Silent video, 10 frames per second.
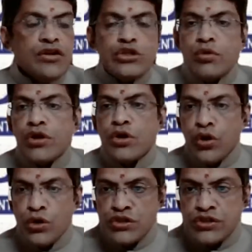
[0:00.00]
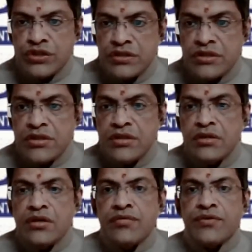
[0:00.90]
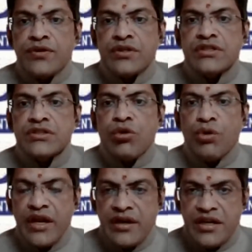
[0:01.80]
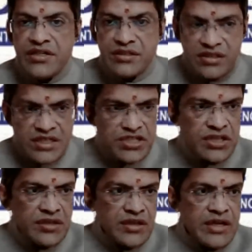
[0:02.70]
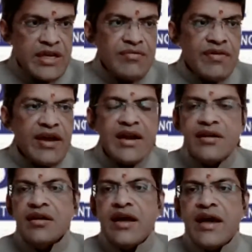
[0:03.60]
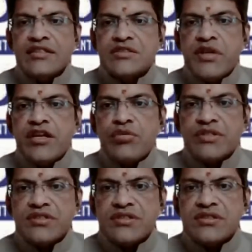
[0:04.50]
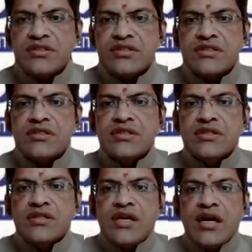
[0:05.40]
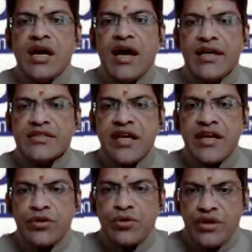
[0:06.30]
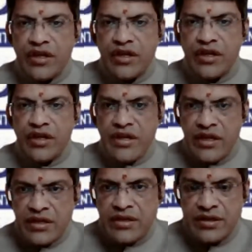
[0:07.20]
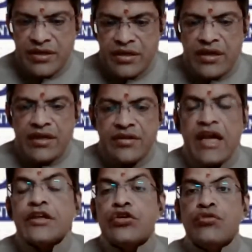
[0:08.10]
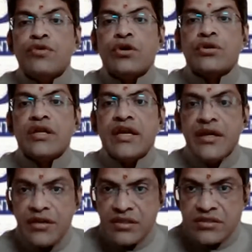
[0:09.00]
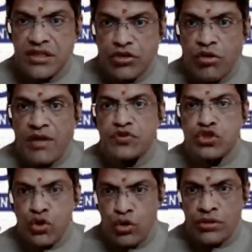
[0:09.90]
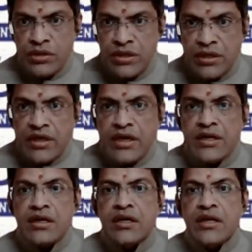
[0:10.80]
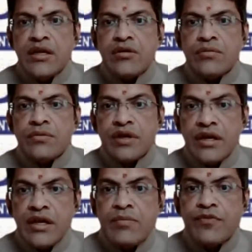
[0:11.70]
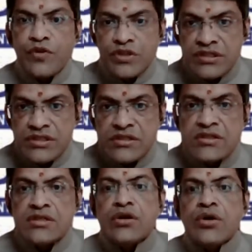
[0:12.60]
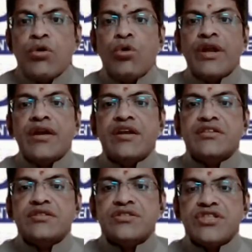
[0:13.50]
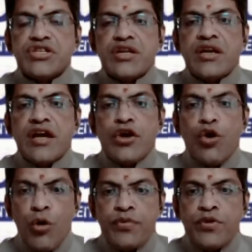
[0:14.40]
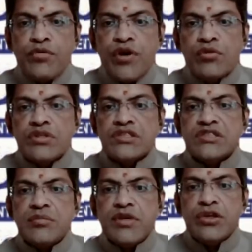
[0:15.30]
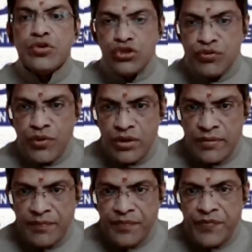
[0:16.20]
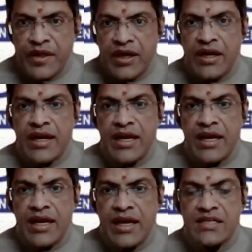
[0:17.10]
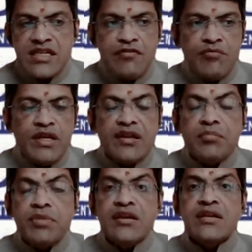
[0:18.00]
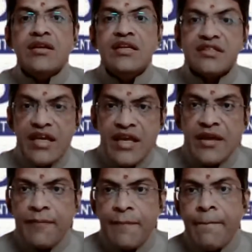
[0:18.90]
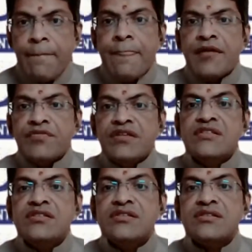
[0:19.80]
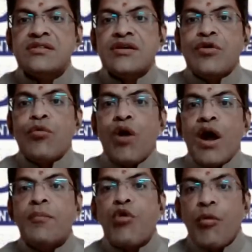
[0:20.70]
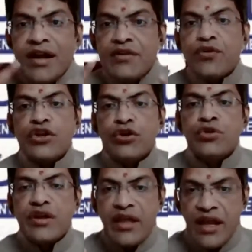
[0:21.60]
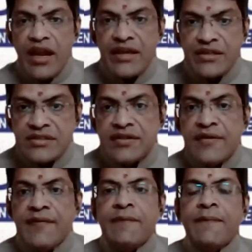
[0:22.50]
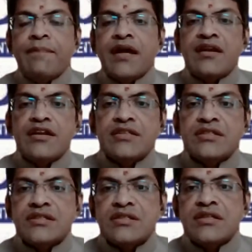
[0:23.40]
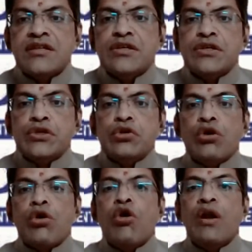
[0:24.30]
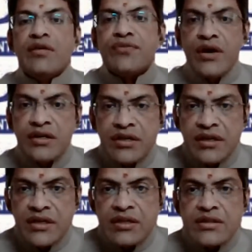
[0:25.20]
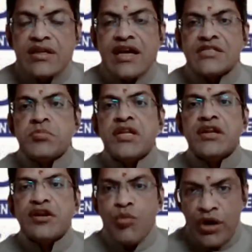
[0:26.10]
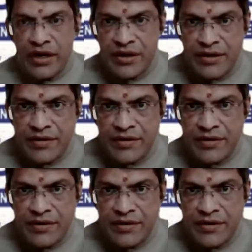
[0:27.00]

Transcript: to a close for this orientation session. I have handled as many questions as I could take, and thank you for the interest that you have shown in turning up for this orientation session, and I hope you found this to be useful. And as I have been repeatedly saying, this is one moment for you to realize that it is your own effort that has been rewarded,